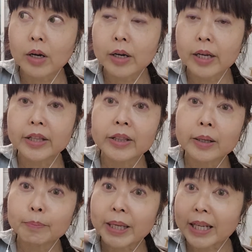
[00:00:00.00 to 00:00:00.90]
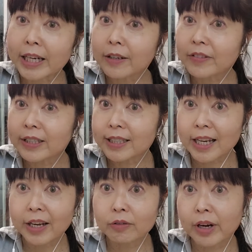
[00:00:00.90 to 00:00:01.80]
in the beginning of the
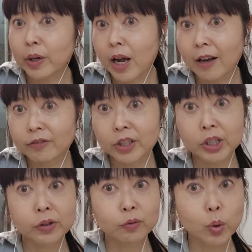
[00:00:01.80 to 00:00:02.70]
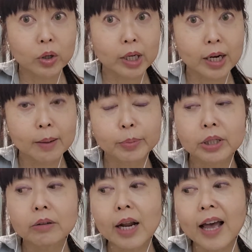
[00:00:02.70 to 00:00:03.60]
day, right after you've woken up,
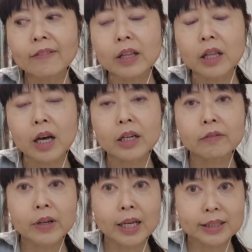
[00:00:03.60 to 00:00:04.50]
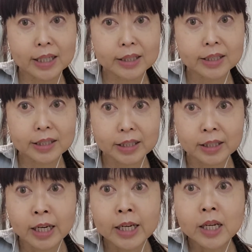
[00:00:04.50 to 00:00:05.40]
you don't have a lot of
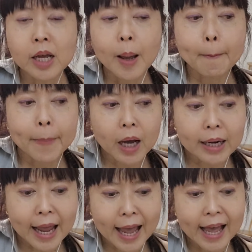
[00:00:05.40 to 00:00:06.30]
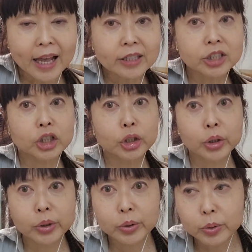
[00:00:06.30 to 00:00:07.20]
adenosine. But as
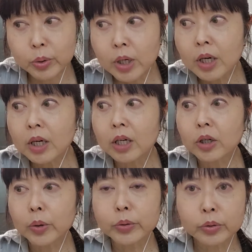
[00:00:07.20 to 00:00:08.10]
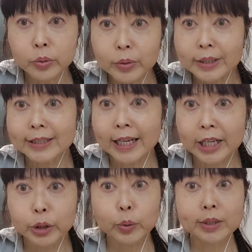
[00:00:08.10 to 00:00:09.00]
you go through the
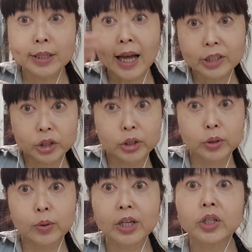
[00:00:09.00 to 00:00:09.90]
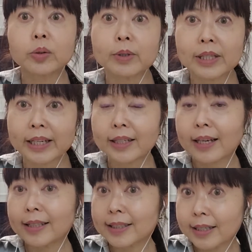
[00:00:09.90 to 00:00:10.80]
day, you start to accumulate
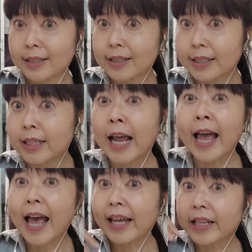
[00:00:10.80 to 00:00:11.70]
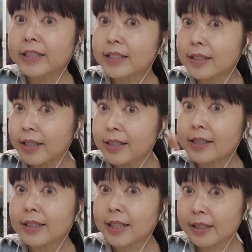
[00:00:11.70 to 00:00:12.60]
adenosine. And it's this
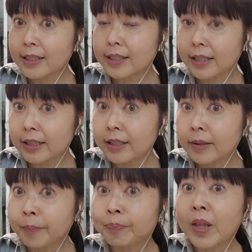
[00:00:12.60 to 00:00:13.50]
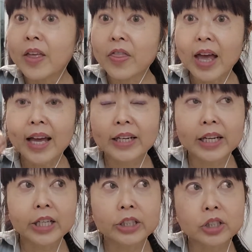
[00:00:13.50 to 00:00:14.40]
adenosine that
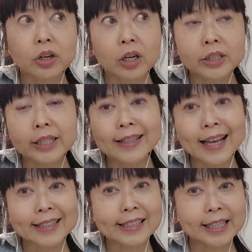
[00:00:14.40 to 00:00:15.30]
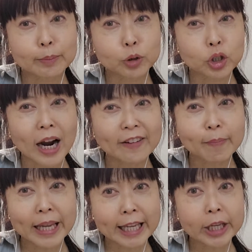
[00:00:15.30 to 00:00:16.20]
is causing that sleep drive,
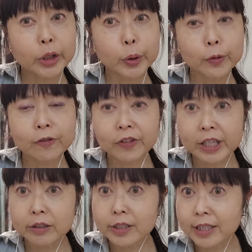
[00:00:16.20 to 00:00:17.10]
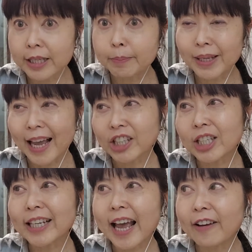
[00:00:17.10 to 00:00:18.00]
making you feel sleepy.
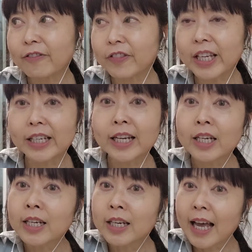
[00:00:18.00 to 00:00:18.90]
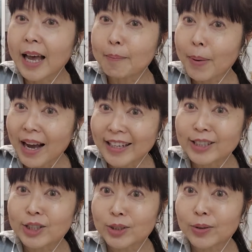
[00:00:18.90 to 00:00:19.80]
Actually, caffeine
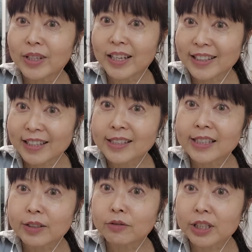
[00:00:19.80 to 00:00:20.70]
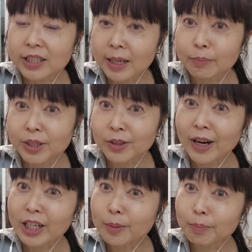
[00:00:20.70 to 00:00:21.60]
binds to the adenosine receptor,
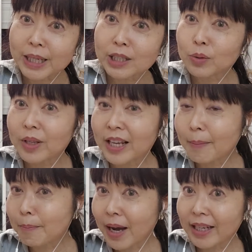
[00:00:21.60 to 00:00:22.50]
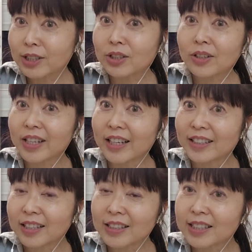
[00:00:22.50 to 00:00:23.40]
right? Competes with it and binds to the
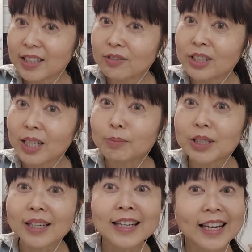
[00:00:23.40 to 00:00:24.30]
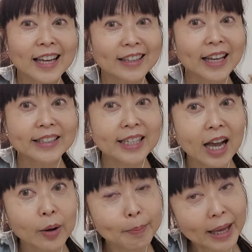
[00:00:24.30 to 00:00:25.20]
adenosine receptor. And that's
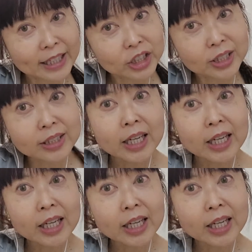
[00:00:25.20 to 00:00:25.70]
how it manages